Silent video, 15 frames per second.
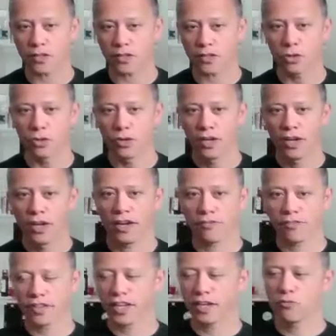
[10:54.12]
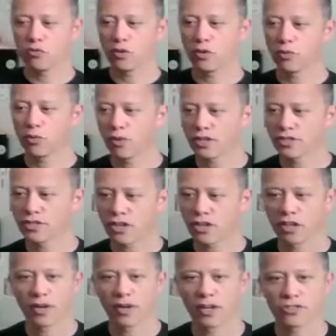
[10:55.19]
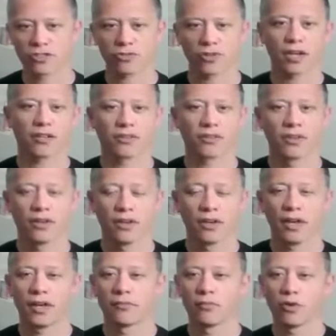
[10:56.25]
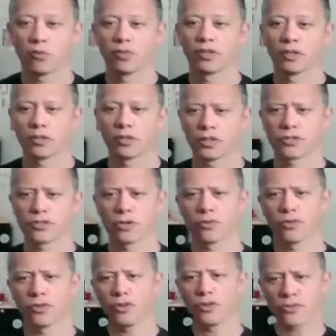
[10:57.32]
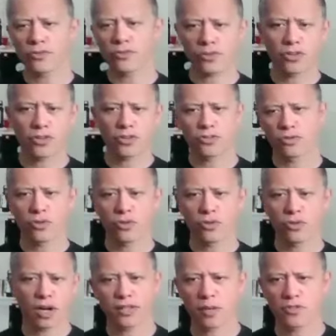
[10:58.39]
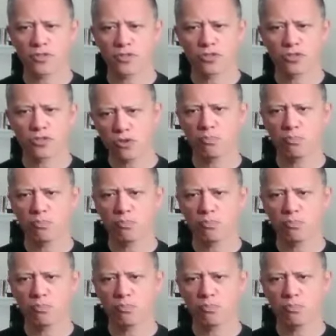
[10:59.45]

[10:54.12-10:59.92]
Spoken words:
So everyday movement, we want to talk about strength and mobility. So those are the two concepts, the